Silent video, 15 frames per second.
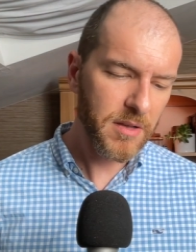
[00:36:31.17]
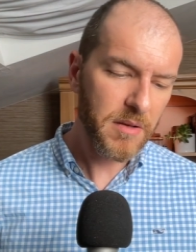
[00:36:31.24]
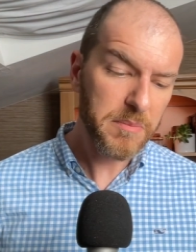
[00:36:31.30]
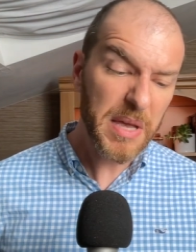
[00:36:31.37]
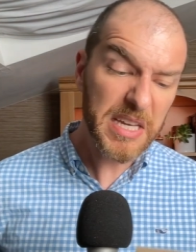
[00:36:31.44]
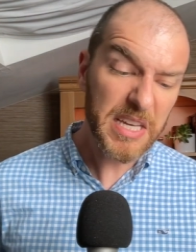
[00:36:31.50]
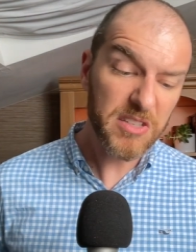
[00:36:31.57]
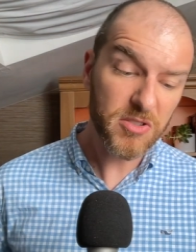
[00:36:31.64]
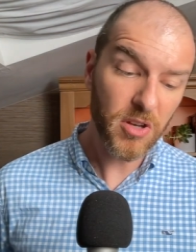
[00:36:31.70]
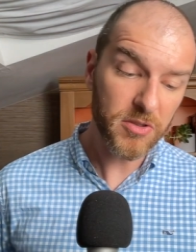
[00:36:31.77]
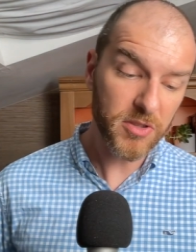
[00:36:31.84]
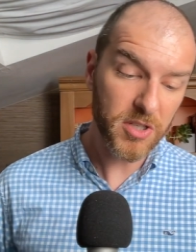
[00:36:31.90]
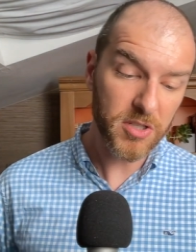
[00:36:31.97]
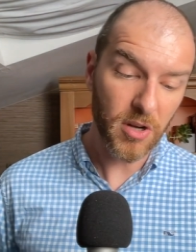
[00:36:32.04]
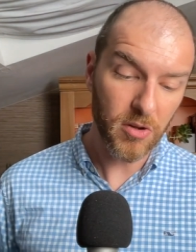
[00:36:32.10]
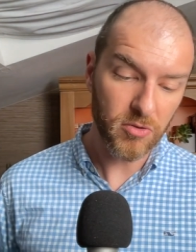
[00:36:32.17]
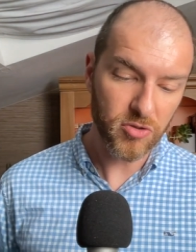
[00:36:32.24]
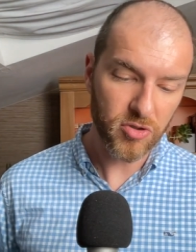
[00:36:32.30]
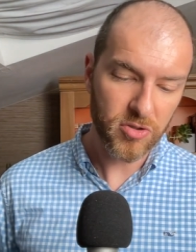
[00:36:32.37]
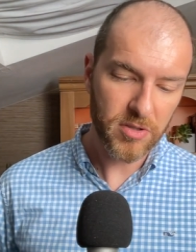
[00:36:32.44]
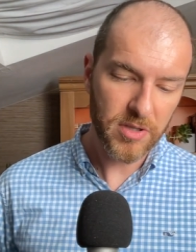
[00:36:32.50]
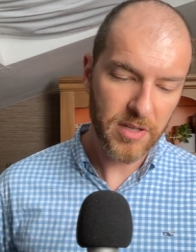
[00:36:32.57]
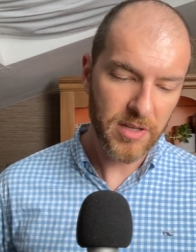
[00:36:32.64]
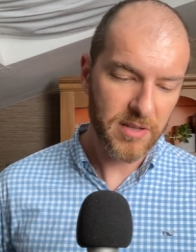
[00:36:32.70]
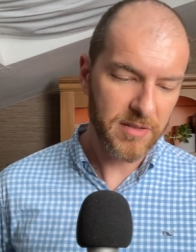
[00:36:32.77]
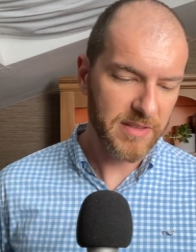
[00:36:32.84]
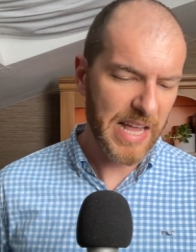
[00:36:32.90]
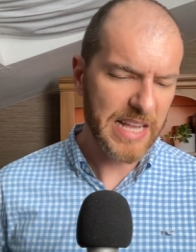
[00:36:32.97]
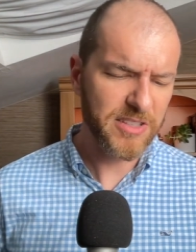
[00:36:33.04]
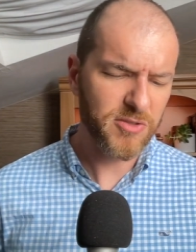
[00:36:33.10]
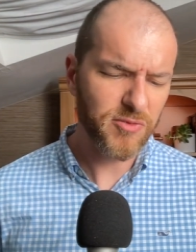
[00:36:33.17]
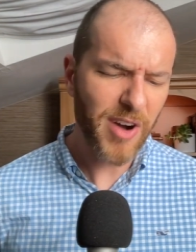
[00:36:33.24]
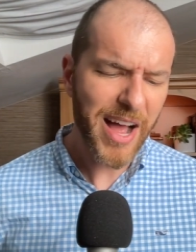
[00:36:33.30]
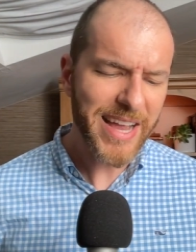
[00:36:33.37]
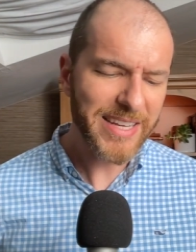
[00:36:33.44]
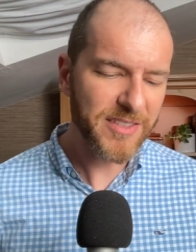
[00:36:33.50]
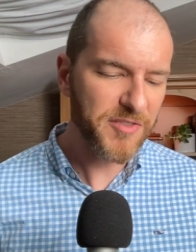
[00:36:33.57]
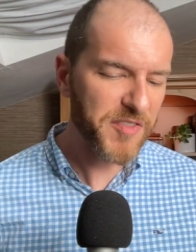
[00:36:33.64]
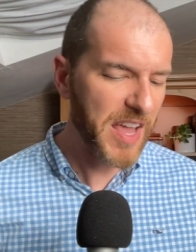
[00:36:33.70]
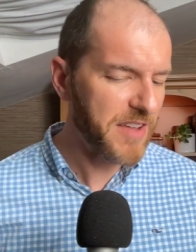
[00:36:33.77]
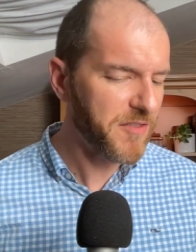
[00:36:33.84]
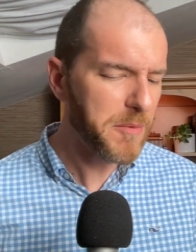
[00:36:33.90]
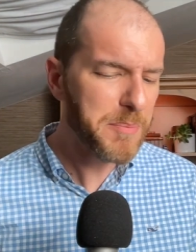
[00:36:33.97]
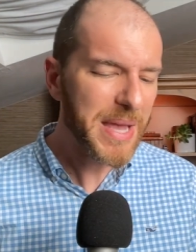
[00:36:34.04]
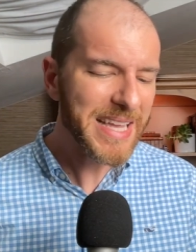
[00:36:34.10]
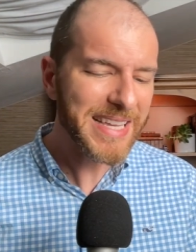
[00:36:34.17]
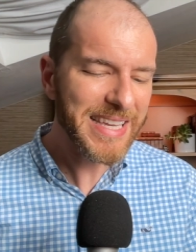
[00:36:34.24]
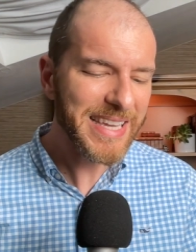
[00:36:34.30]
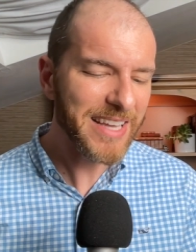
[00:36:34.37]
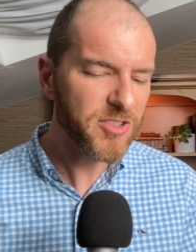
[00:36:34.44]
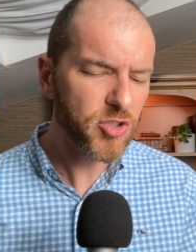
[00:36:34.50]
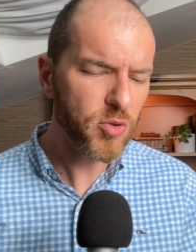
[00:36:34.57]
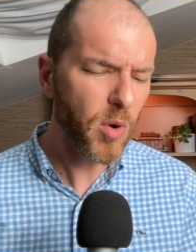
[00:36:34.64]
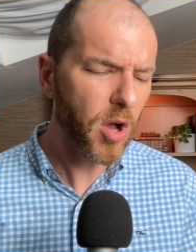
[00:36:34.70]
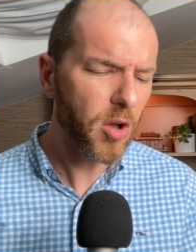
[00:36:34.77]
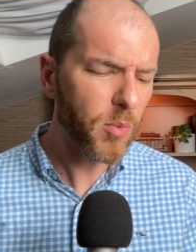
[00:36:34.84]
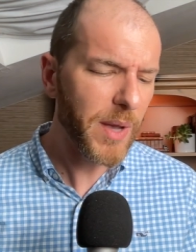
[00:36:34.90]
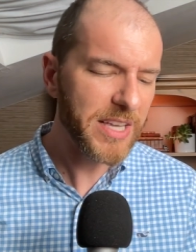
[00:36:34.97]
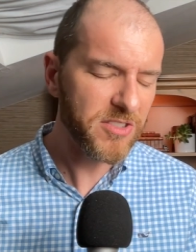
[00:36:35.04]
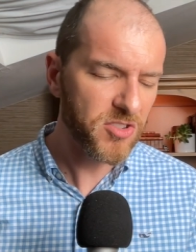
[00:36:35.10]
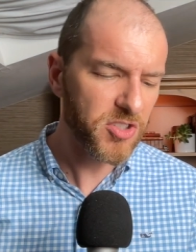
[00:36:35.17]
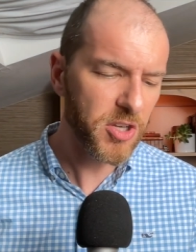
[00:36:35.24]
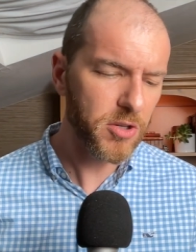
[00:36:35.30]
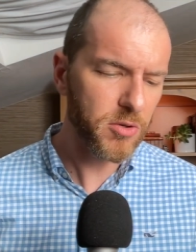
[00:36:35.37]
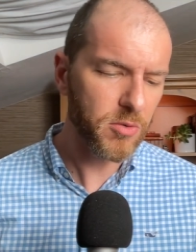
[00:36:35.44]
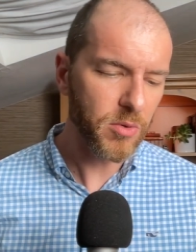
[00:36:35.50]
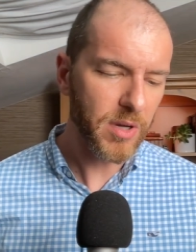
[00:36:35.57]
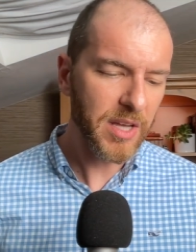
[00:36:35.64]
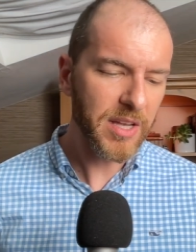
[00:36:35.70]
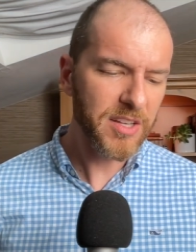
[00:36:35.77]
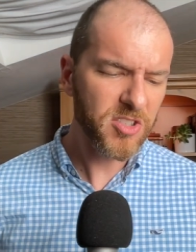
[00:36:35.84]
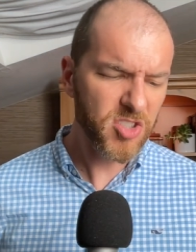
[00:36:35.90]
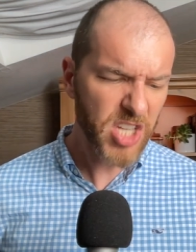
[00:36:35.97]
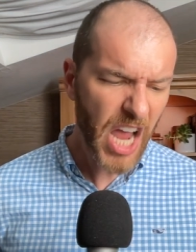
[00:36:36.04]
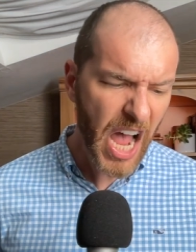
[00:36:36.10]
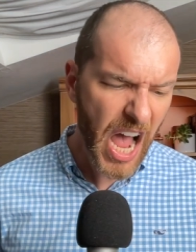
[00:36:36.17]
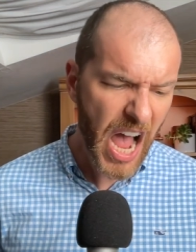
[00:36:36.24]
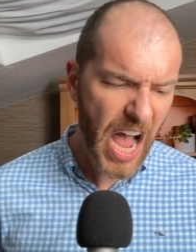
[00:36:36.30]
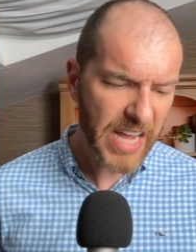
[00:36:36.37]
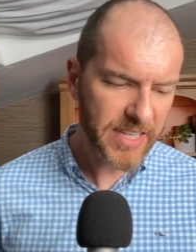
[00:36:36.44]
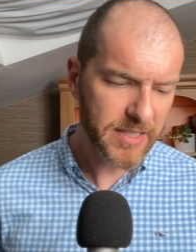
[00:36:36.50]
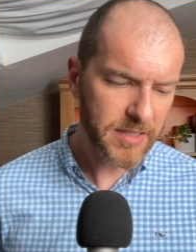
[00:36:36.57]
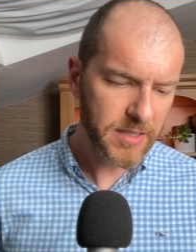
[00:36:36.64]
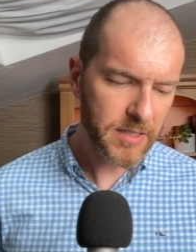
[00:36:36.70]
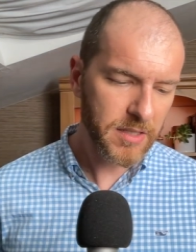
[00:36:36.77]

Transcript: Piggy's got the conch. That's right, favor Piggy as you always do. Jack!